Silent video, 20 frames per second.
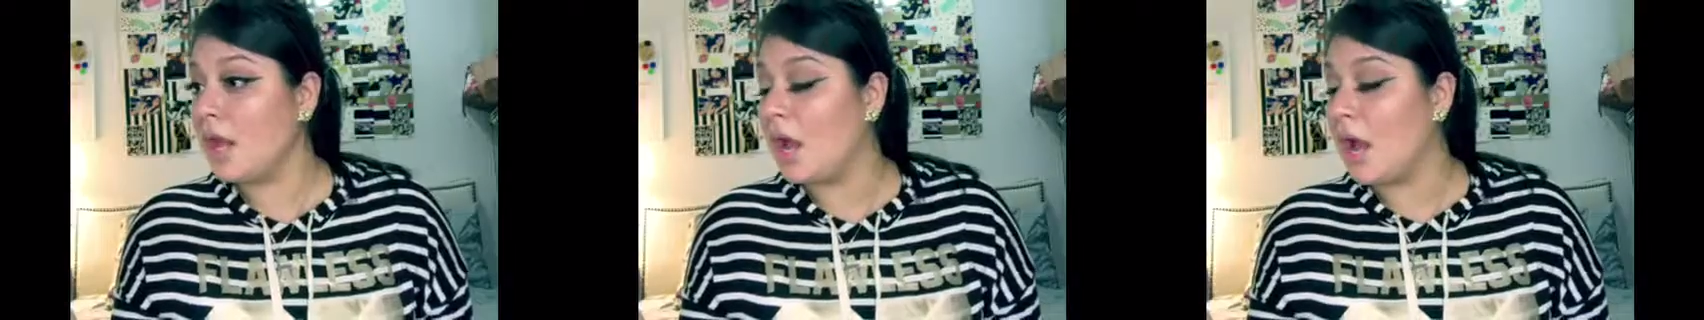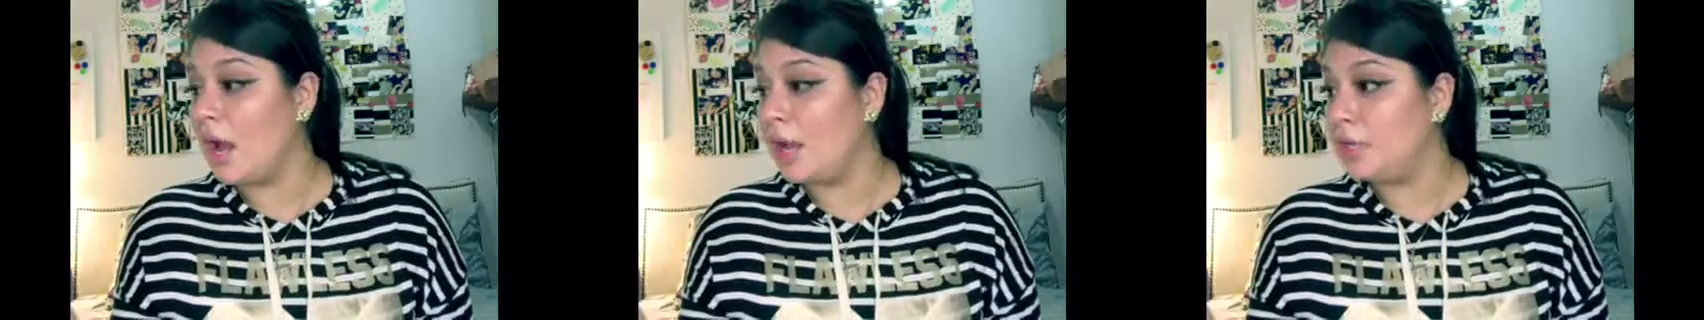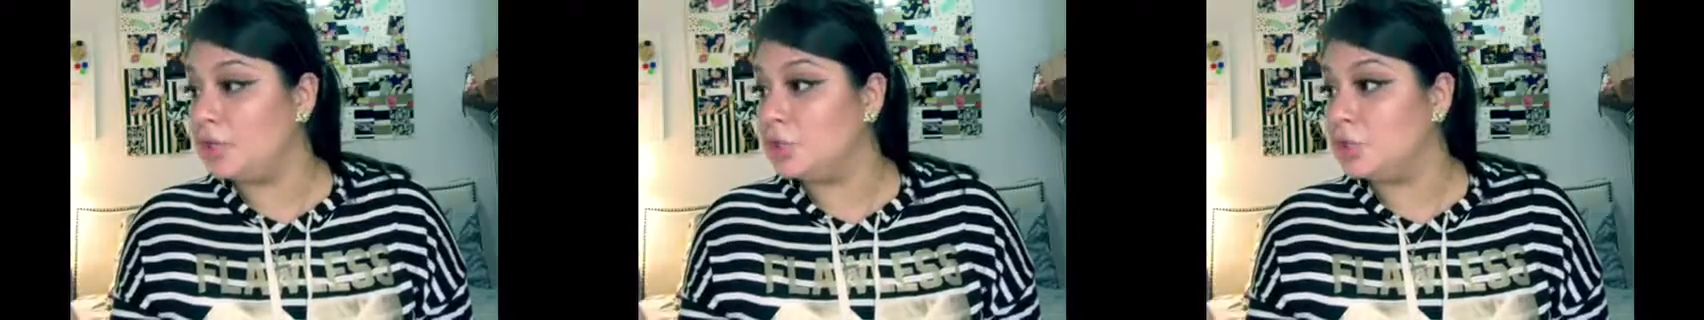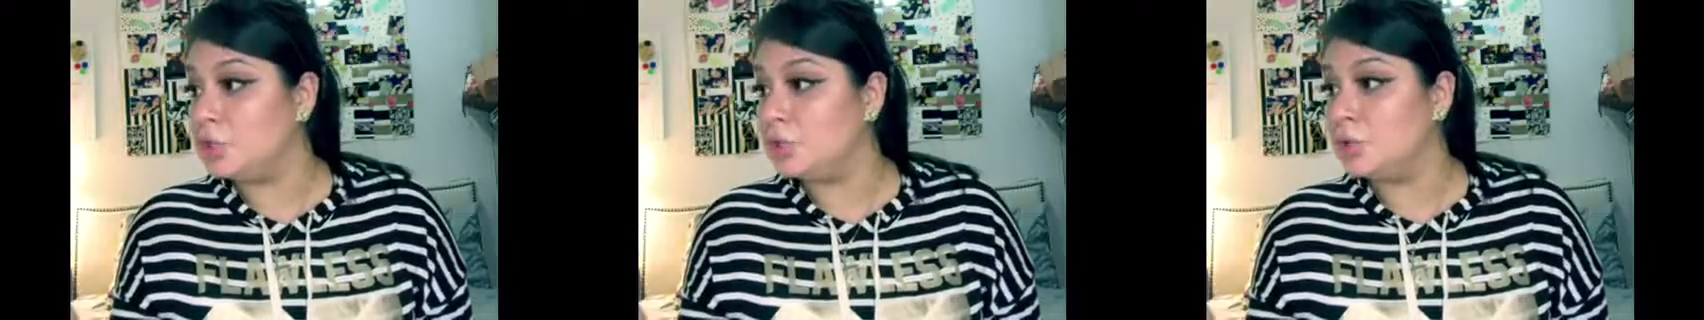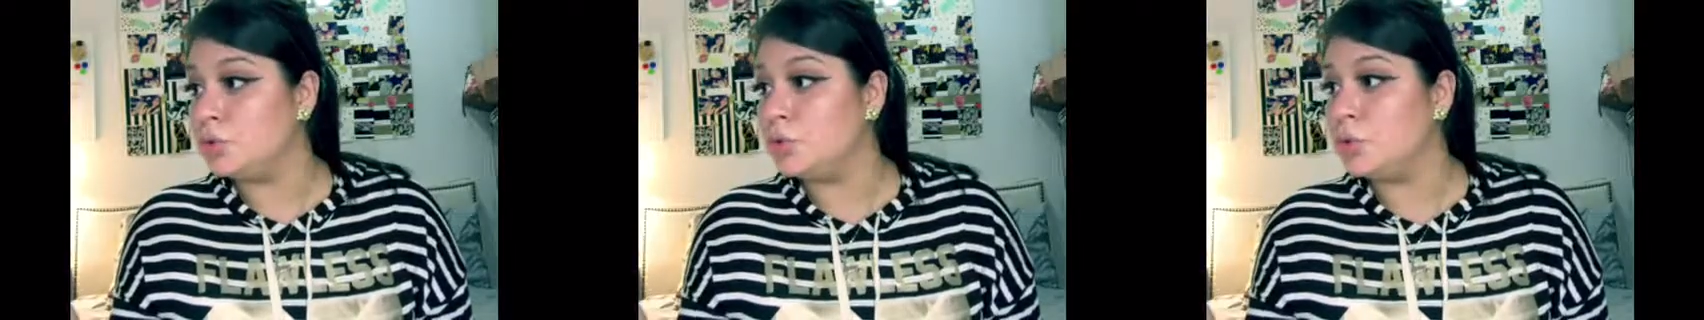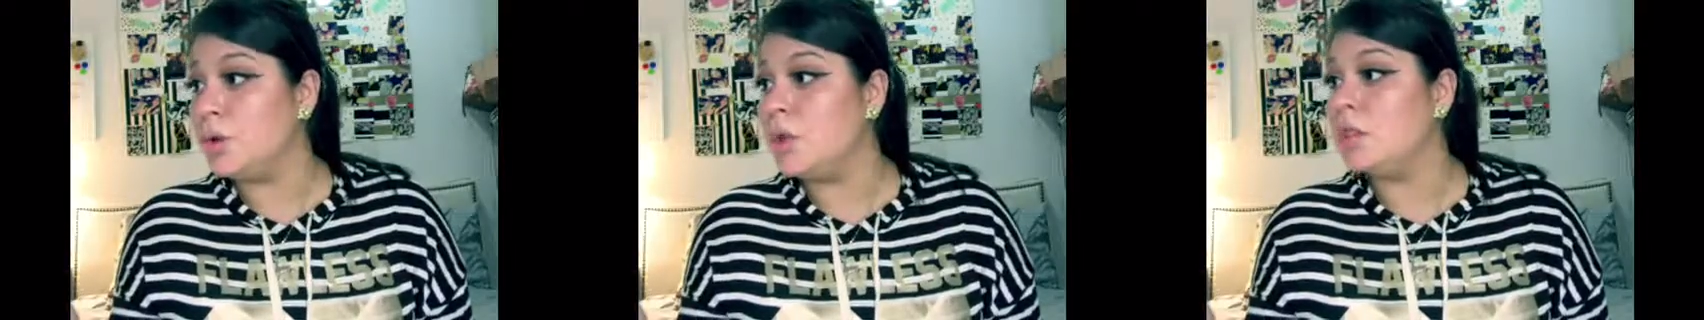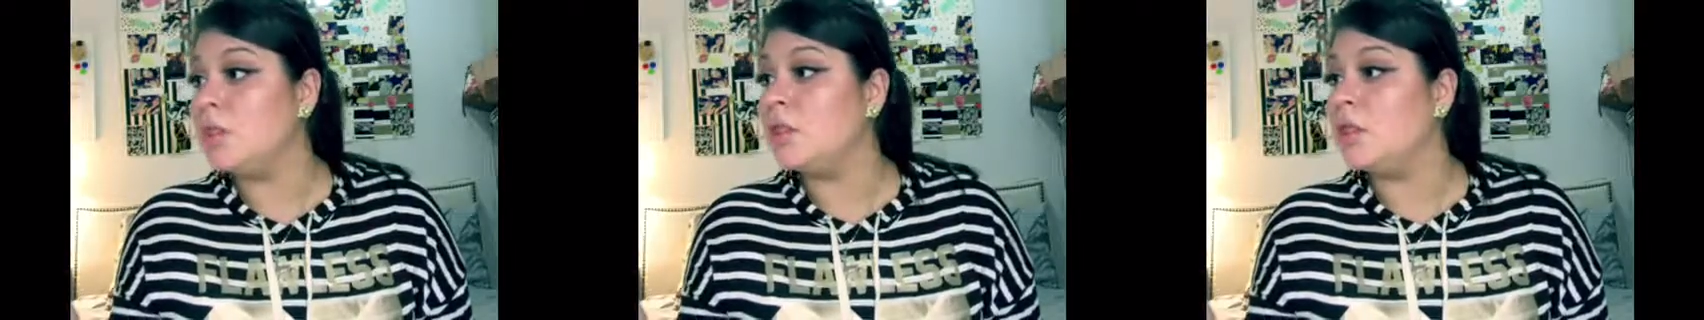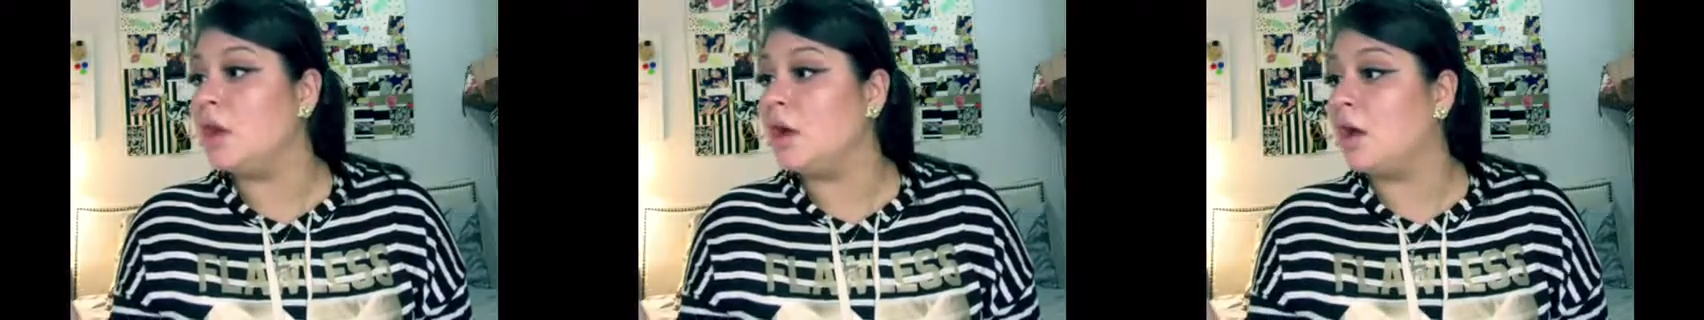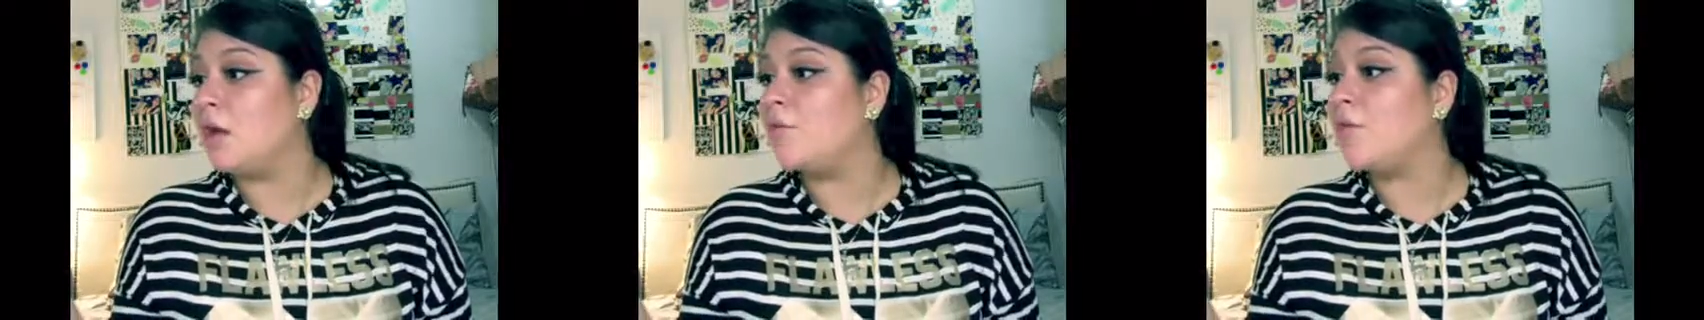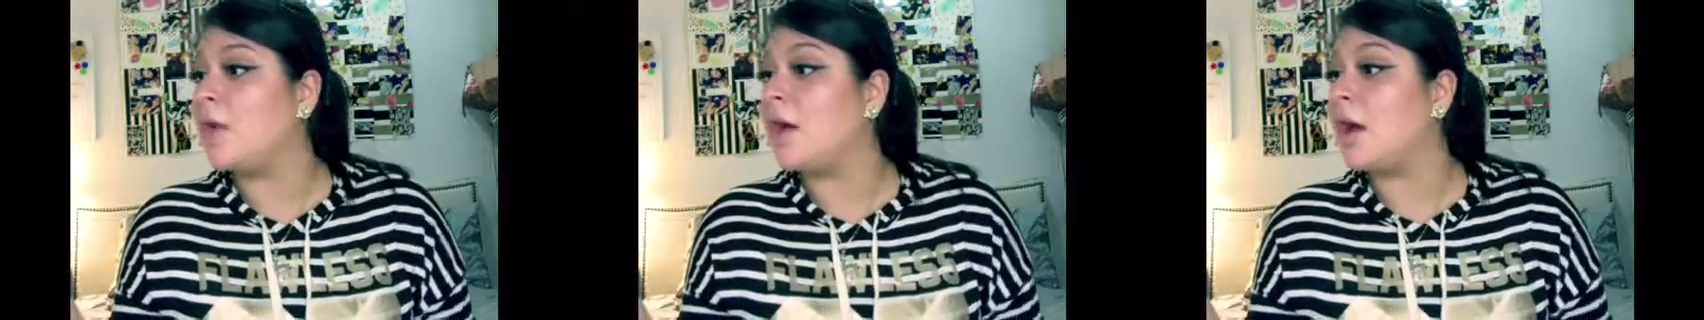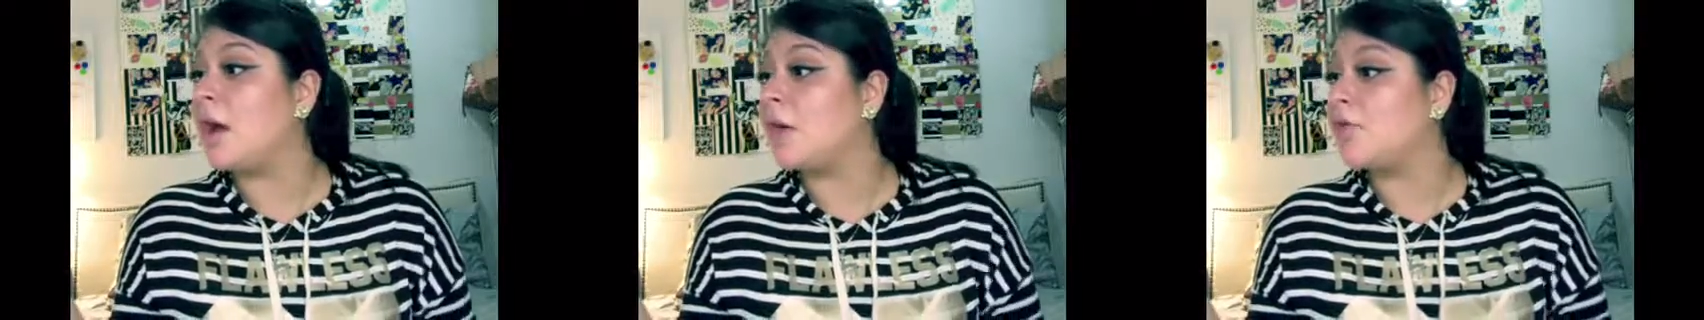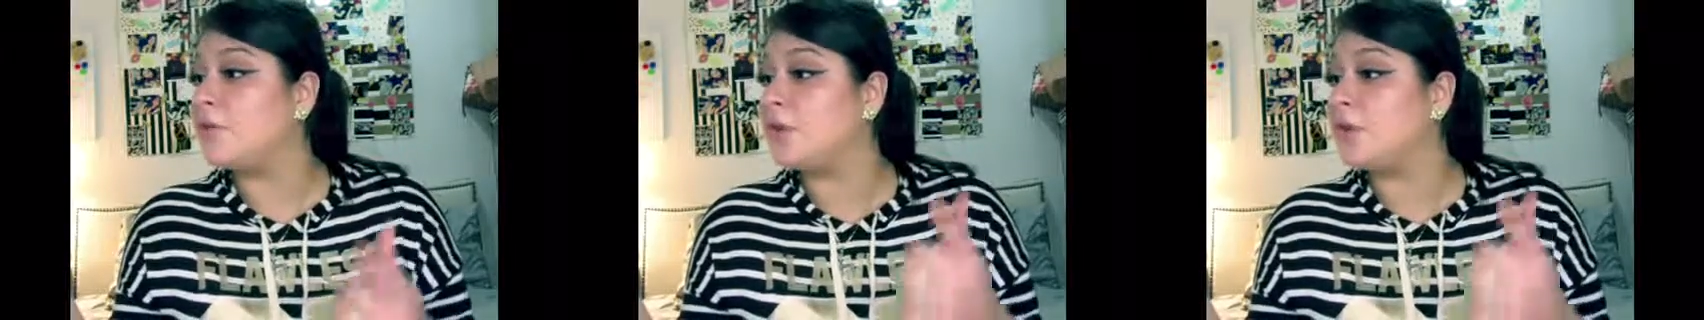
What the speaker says: I do love how